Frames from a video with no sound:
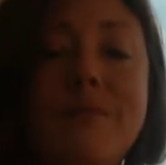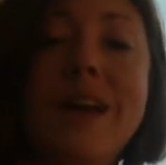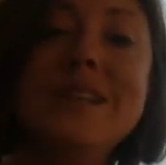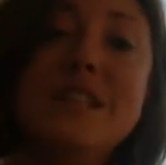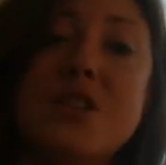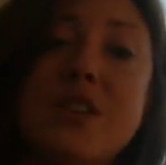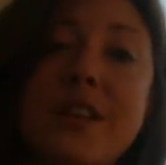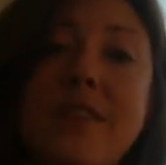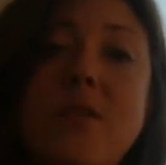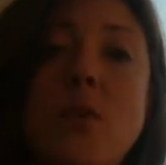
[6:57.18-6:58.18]

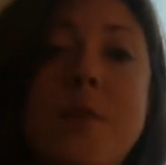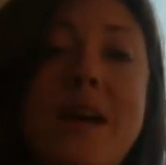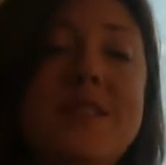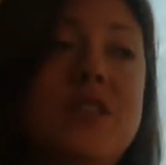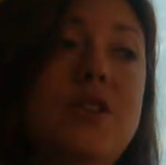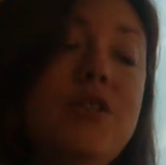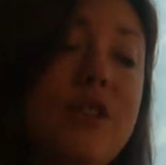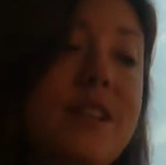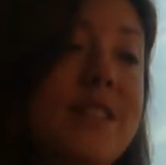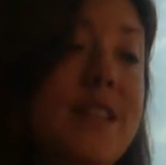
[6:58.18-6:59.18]
Additionally, if a woman has a
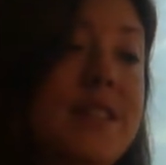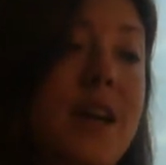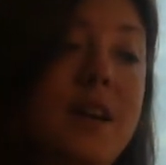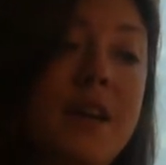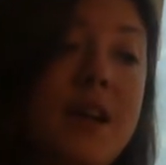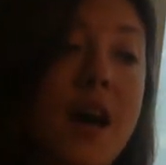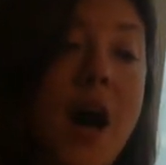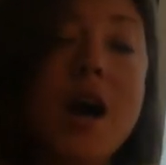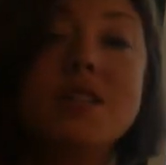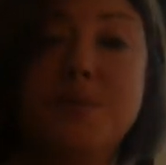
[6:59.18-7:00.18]
uterus that is
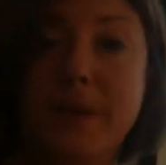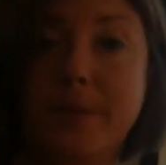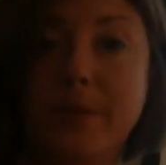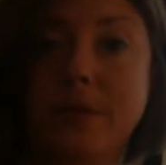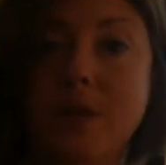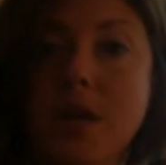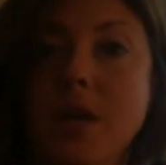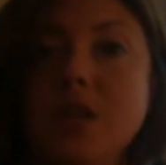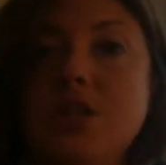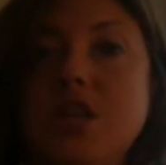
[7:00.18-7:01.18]
unhospitable,
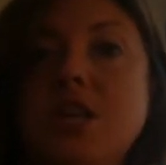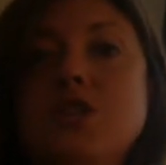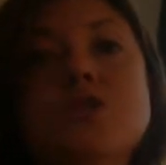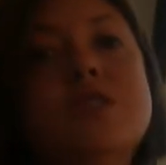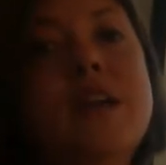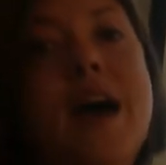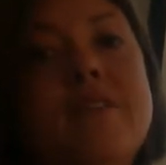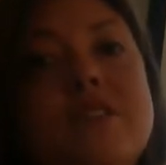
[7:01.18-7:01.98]
she can choose to have a